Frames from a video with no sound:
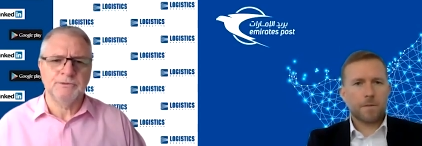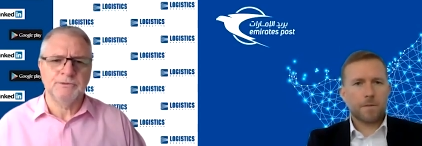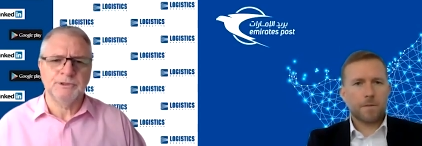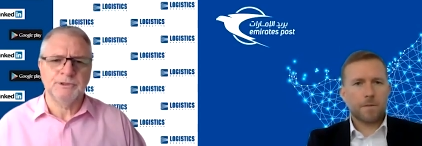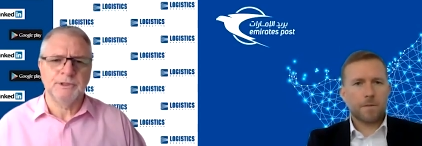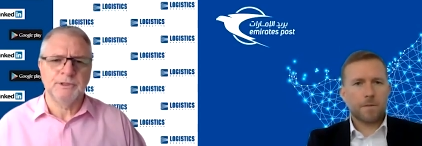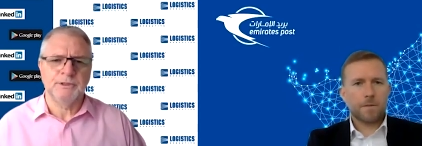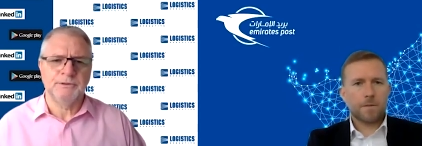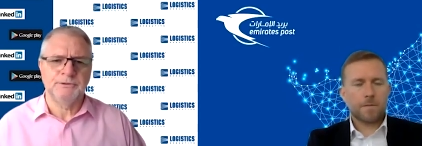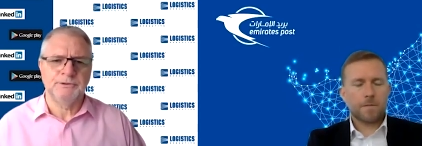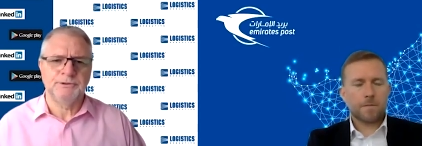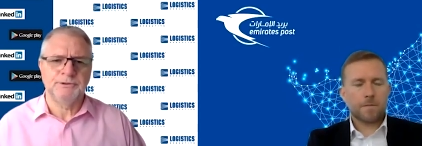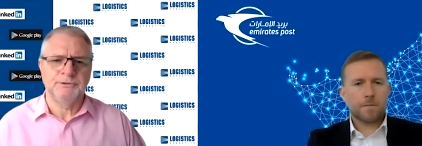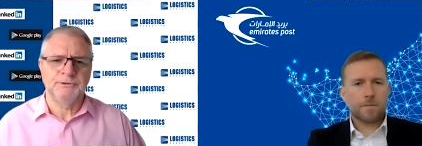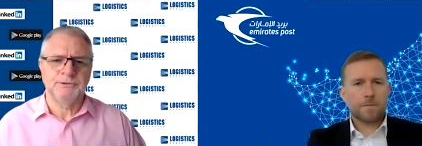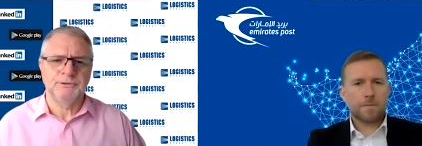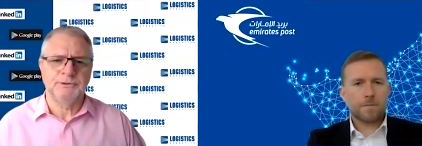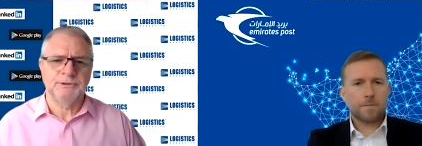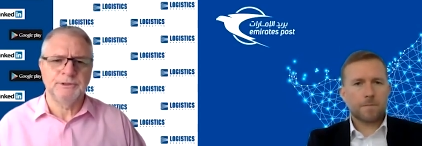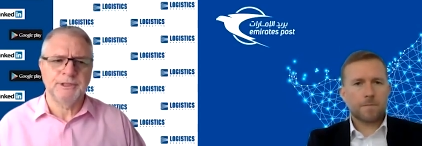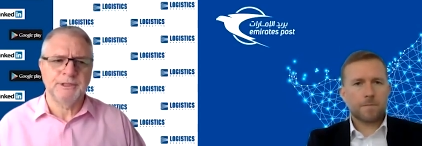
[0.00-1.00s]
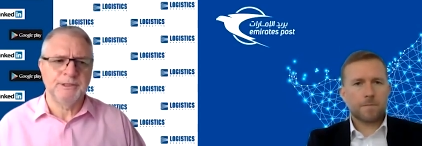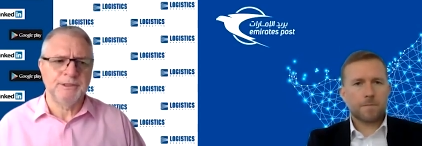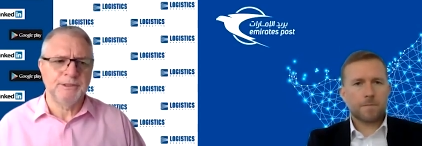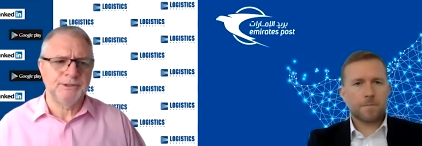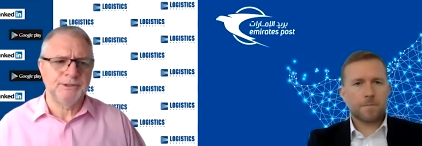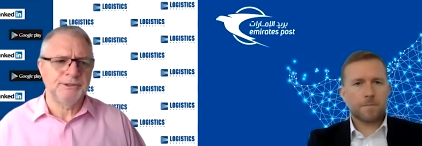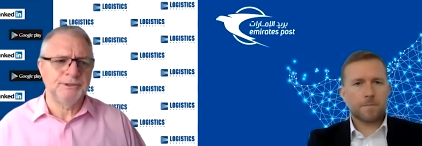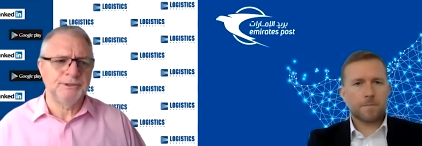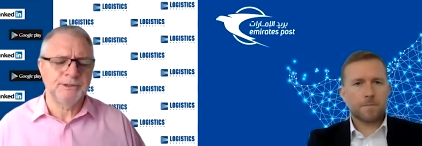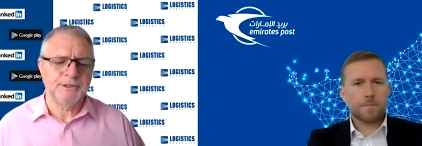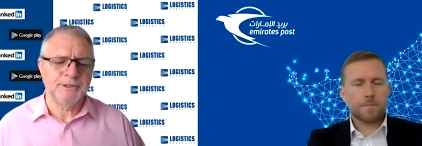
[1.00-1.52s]
Speaker 1: or so during the
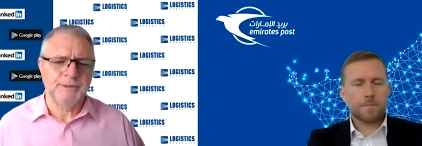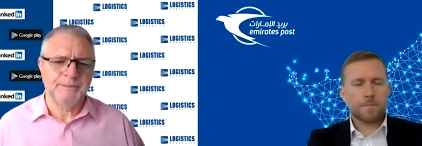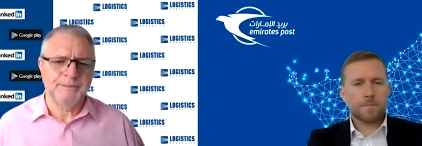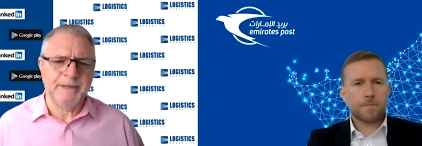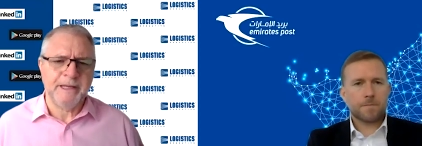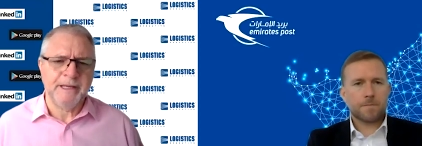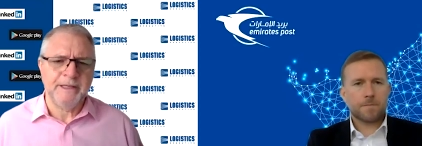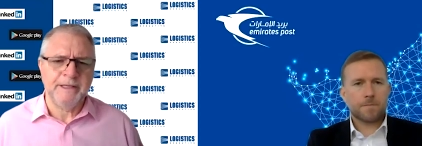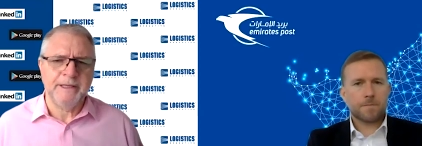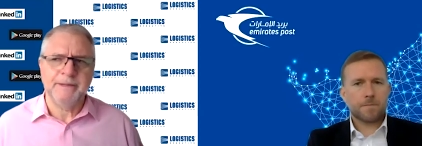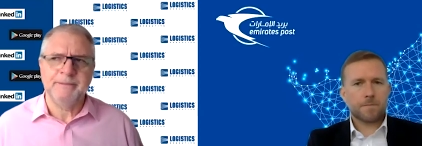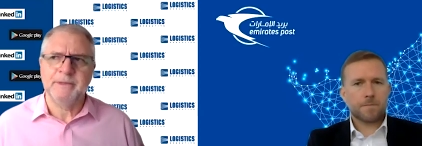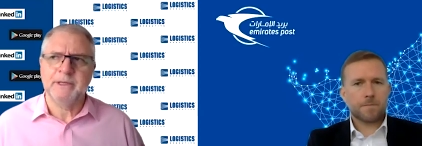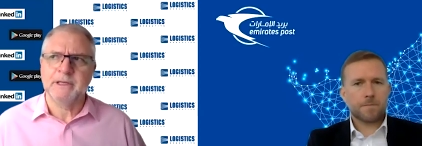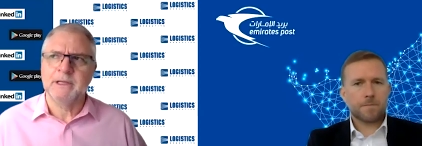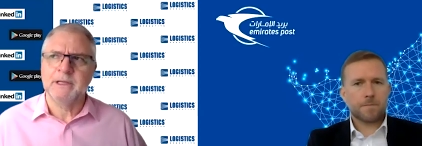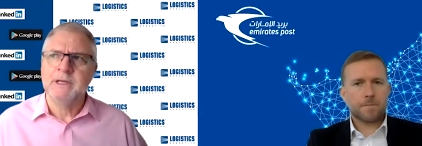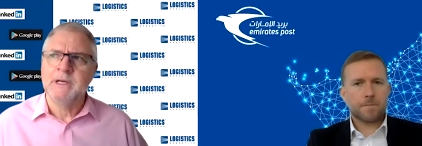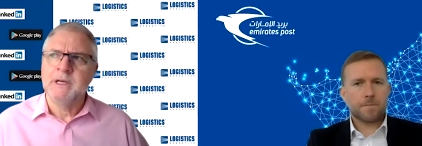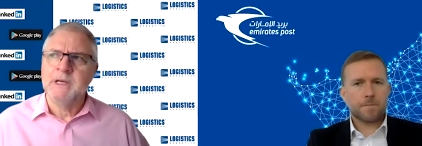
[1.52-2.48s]
conditions of the pandemic?